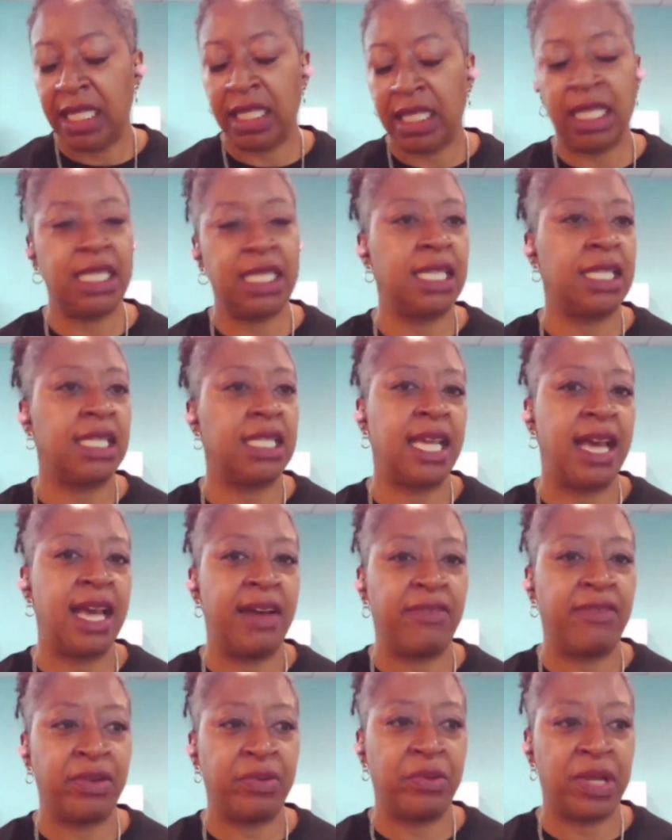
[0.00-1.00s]
listen to
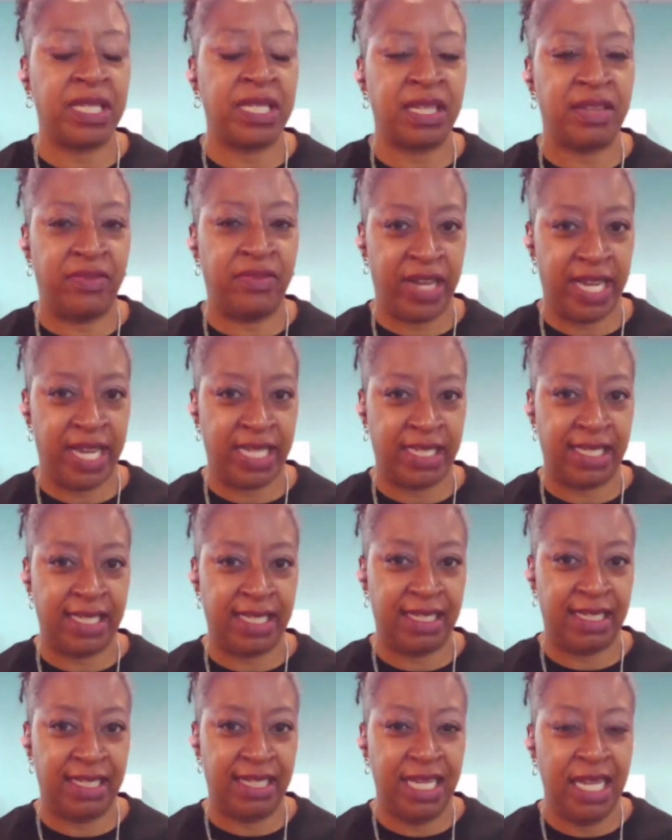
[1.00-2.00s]
everyone's advice.